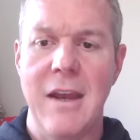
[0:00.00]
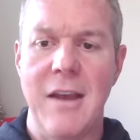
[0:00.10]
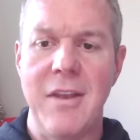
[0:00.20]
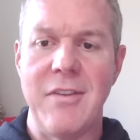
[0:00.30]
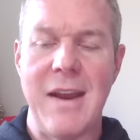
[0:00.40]

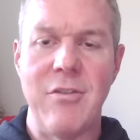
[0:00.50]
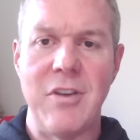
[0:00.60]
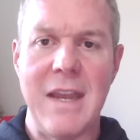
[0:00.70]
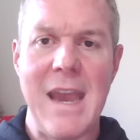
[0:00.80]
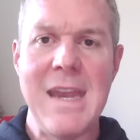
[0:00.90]
uh, that's
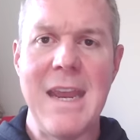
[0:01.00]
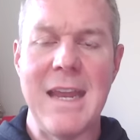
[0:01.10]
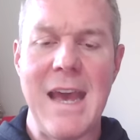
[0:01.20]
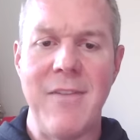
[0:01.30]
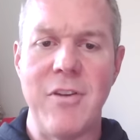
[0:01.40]
averaging eight
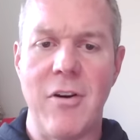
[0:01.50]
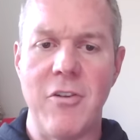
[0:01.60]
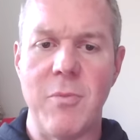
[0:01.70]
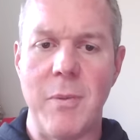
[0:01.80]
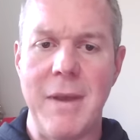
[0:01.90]
and a half
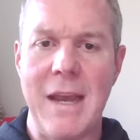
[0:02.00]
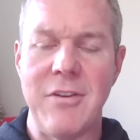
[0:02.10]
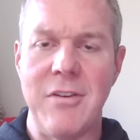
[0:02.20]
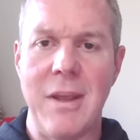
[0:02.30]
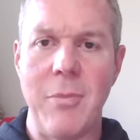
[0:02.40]
yards per
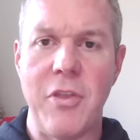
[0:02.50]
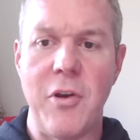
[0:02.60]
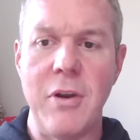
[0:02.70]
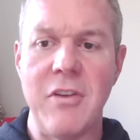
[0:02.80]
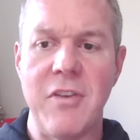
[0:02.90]
pass attempt,
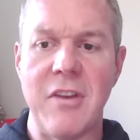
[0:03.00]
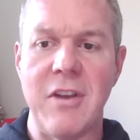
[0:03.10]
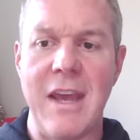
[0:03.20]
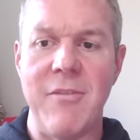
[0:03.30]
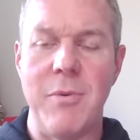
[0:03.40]
thirty-six
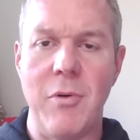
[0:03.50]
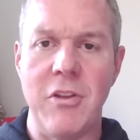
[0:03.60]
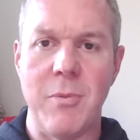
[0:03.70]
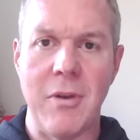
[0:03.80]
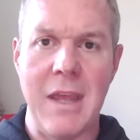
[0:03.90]
and a half
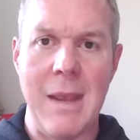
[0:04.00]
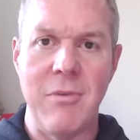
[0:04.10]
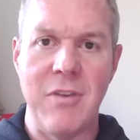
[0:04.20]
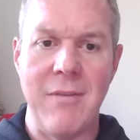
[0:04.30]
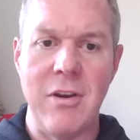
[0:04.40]
points per game,
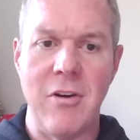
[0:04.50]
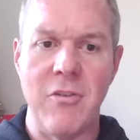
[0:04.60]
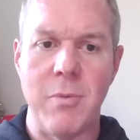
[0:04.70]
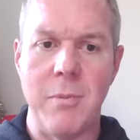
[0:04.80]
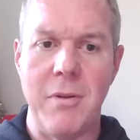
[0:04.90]
seven
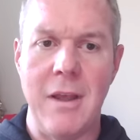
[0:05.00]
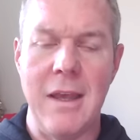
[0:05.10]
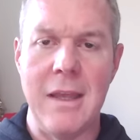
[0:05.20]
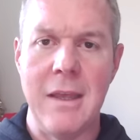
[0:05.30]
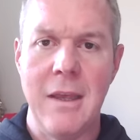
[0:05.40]
yards per
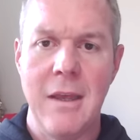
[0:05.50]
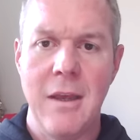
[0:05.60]
play.